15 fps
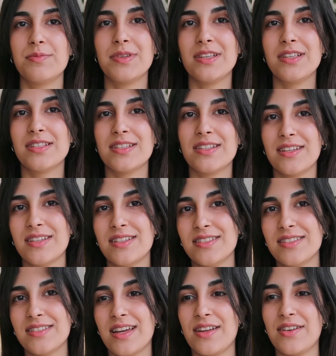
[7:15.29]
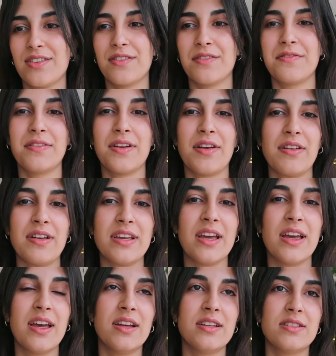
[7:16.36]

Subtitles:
pieces that are very